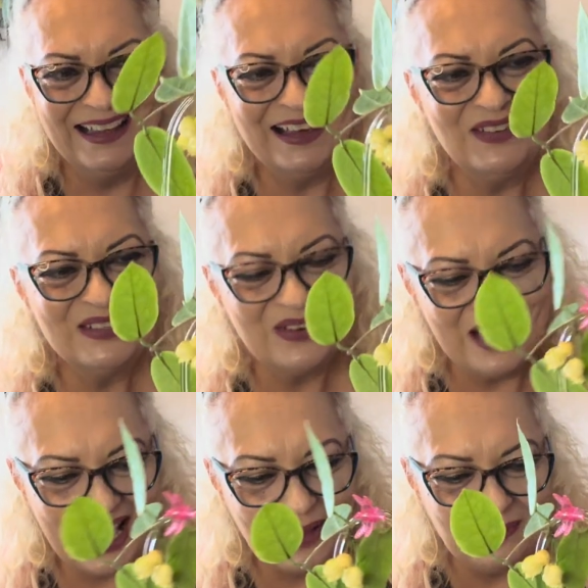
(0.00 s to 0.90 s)
I'm so
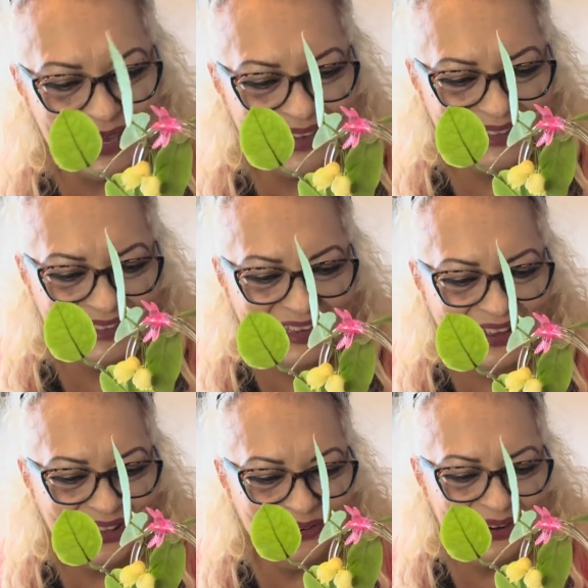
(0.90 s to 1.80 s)
happy.
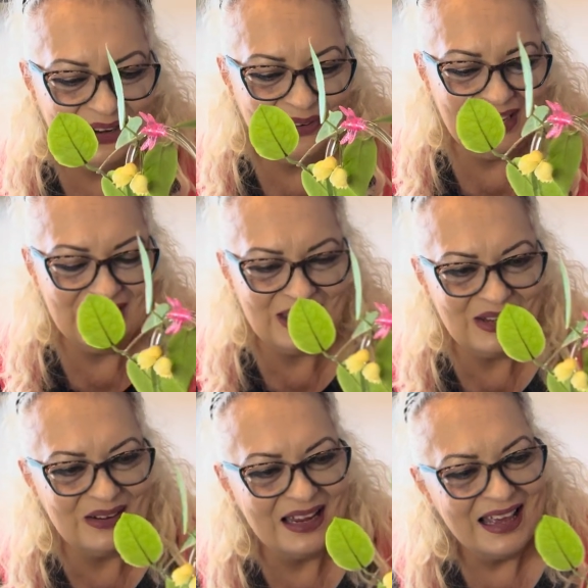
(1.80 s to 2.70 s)
They're really, really
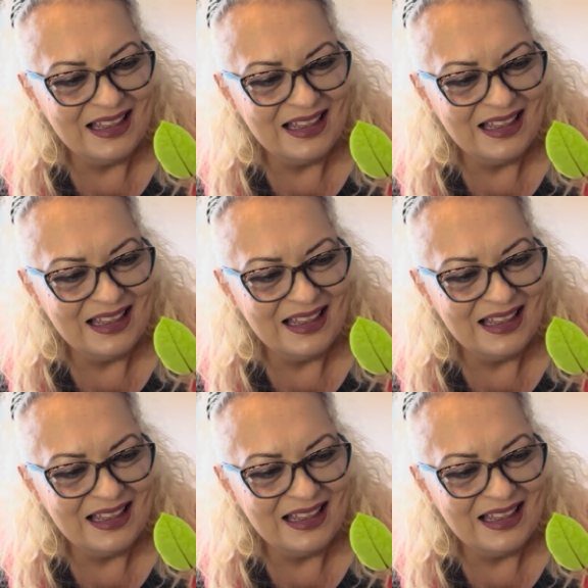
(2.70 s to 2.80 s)
cute.